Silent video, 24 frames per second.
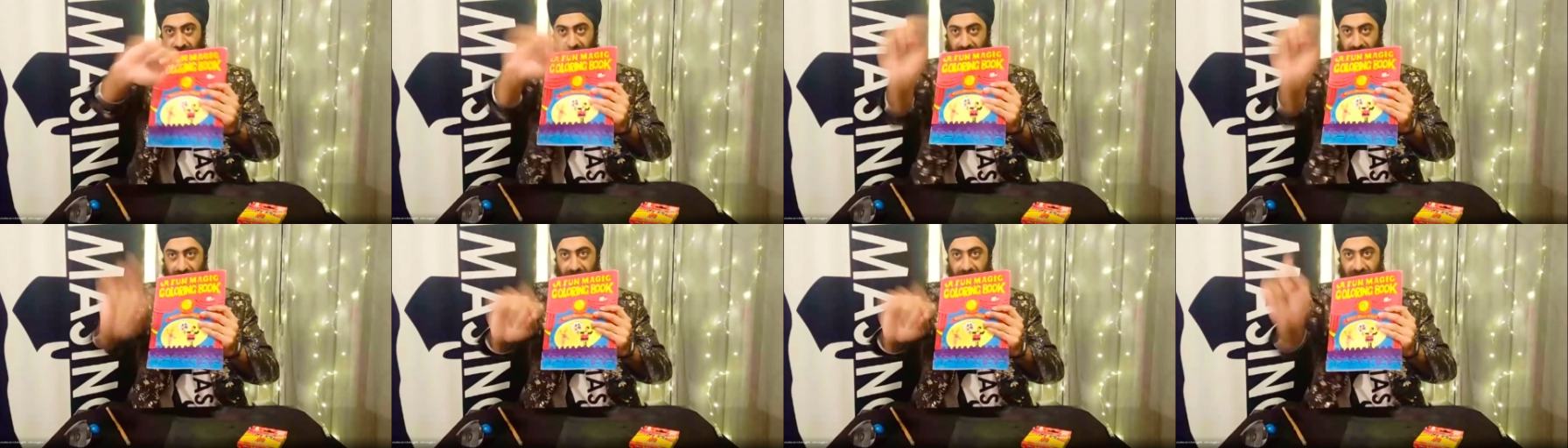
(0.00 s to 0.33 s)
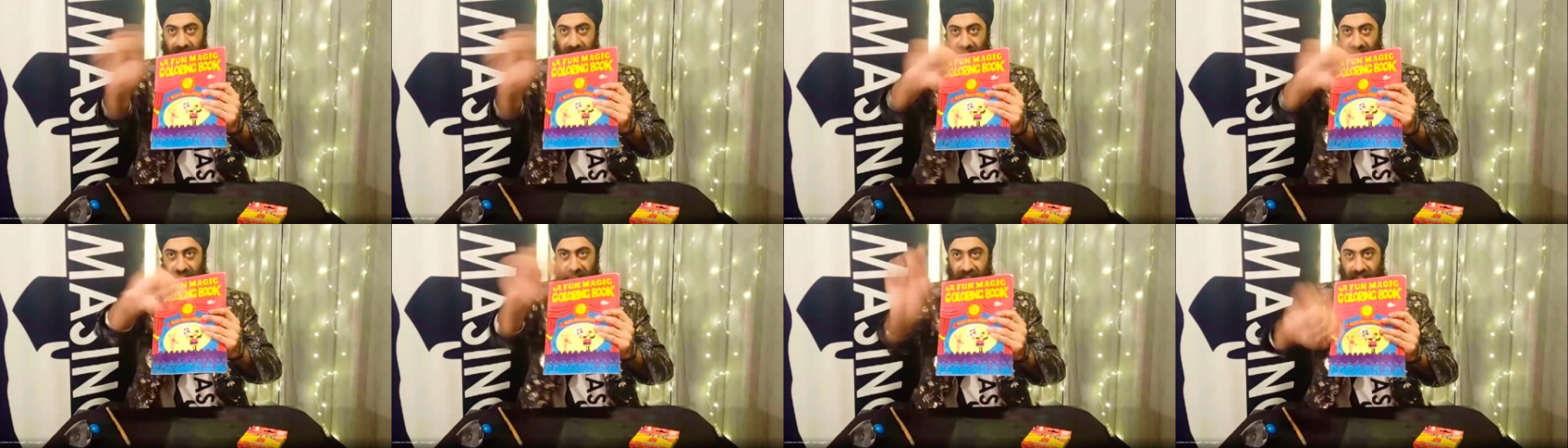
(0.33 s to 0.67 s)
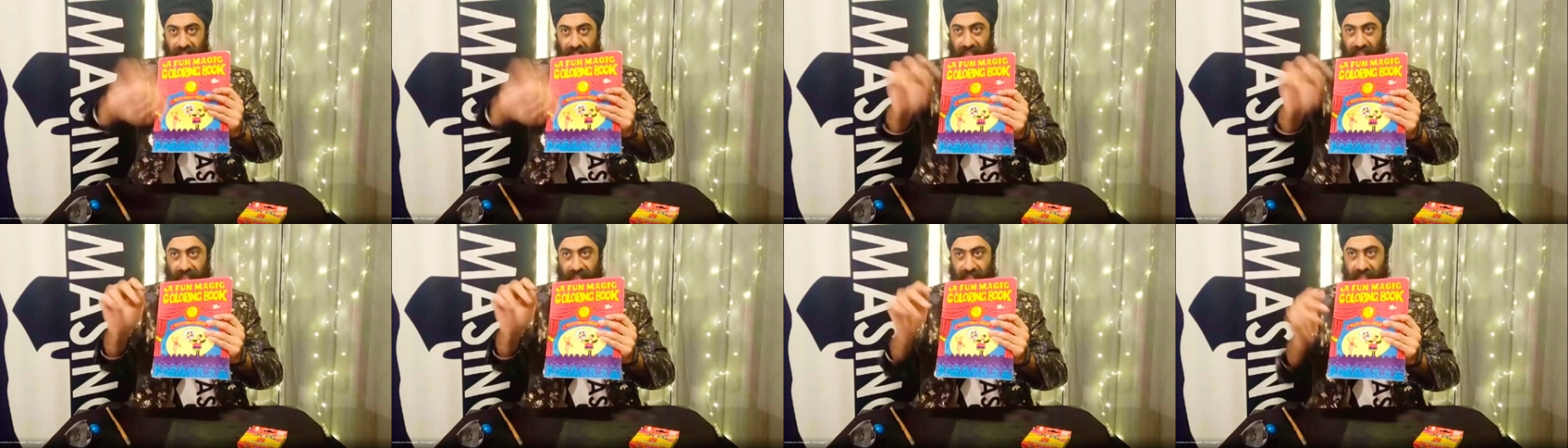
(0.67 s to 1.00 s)
Very
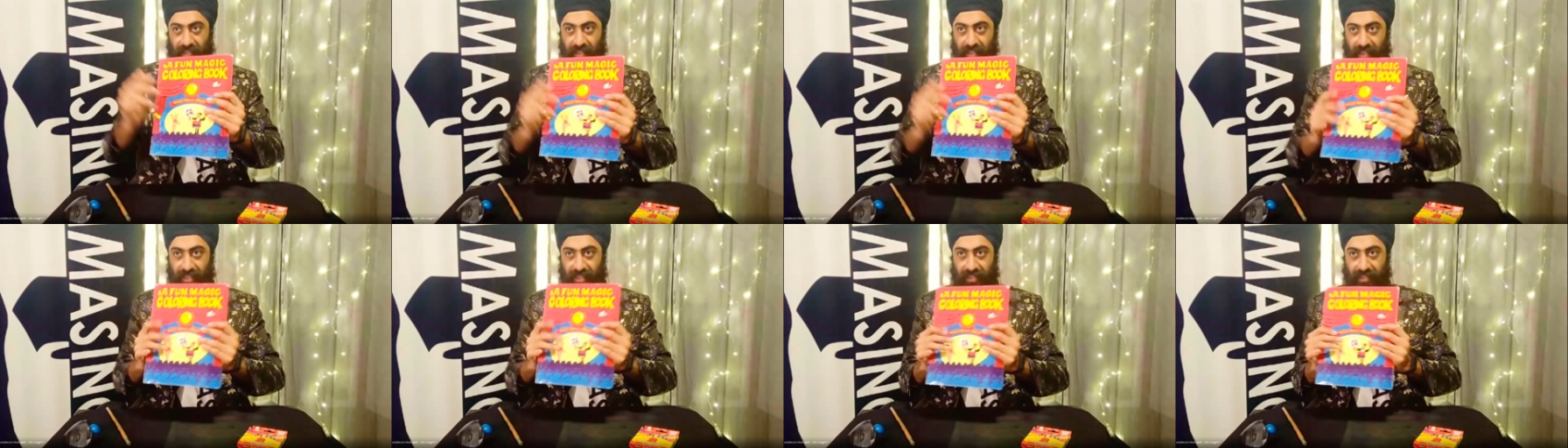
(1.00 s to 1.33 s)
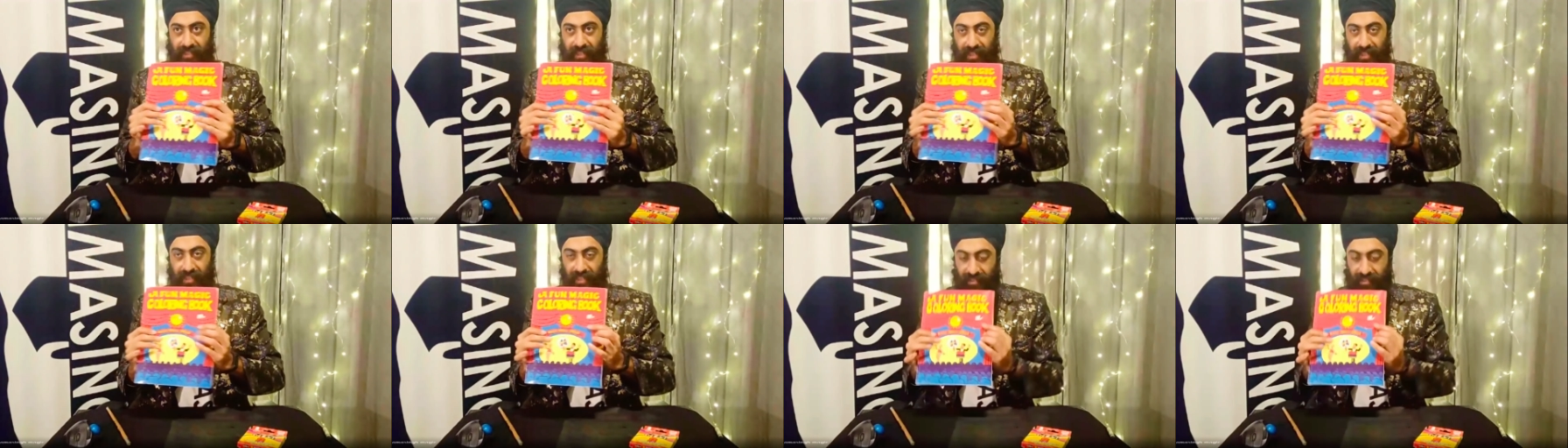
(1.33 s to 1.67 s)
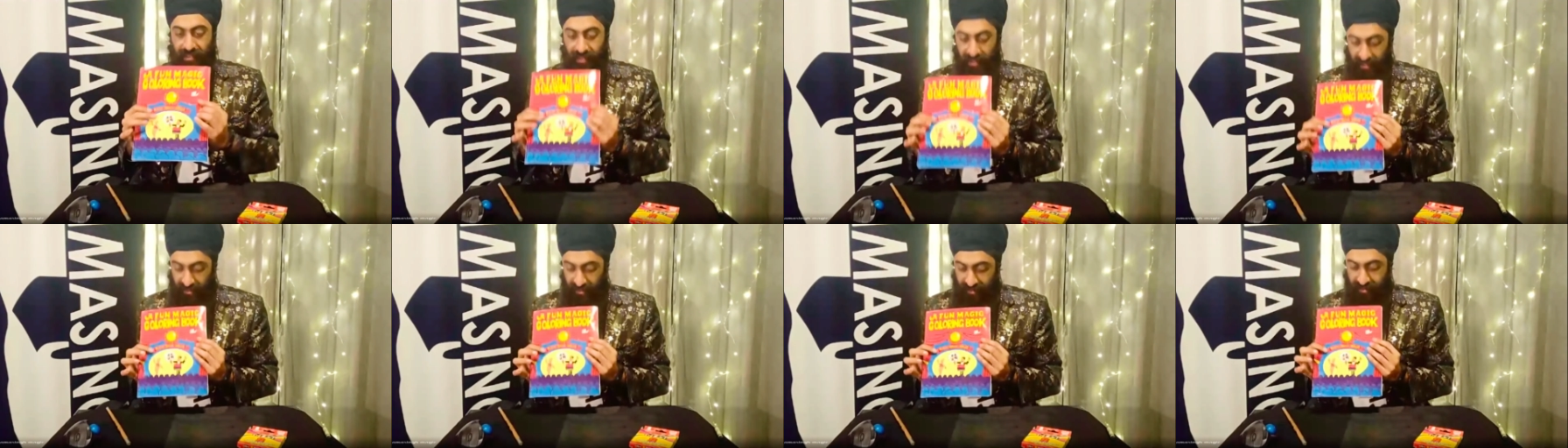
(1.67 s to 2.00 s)
good, very good. Let's see,
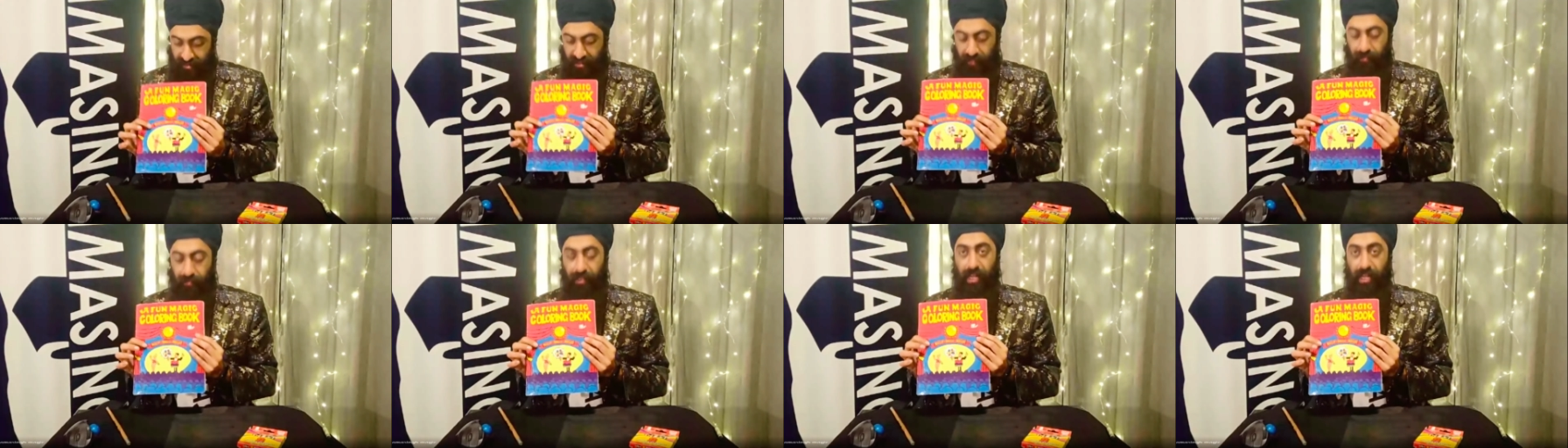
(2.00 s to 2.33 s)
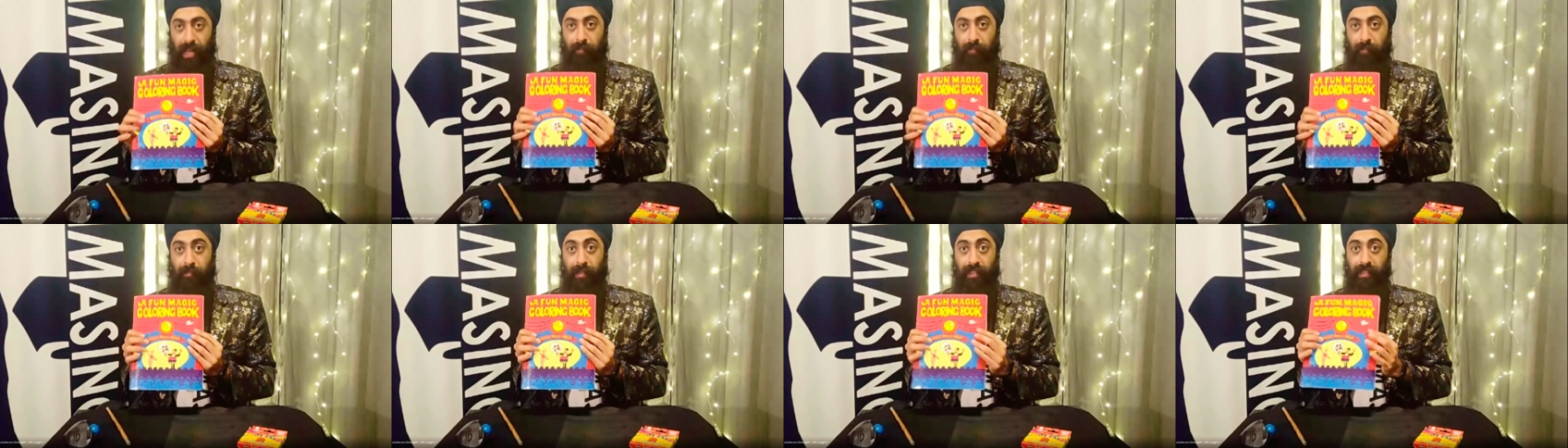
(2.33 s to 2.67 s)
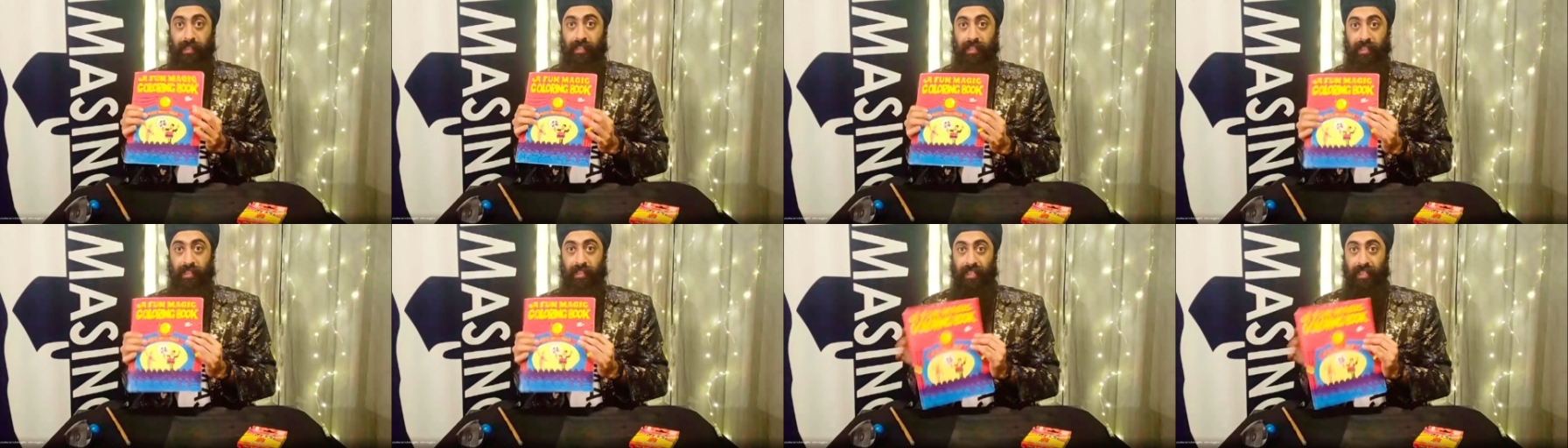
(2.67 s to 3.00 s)
let's see, let's see what
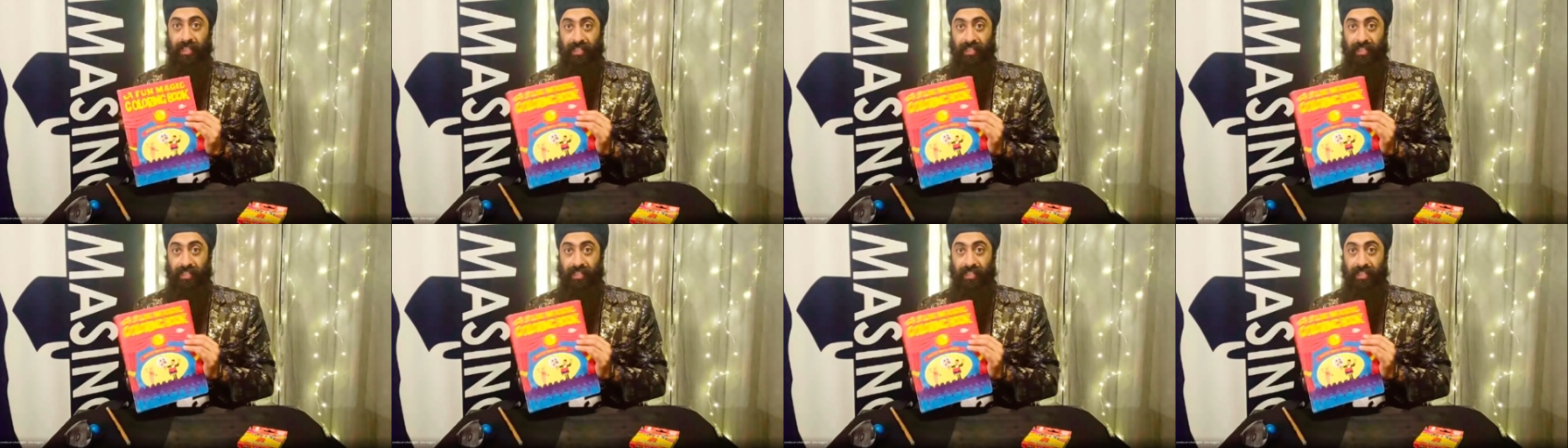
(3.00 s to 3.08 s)
happened.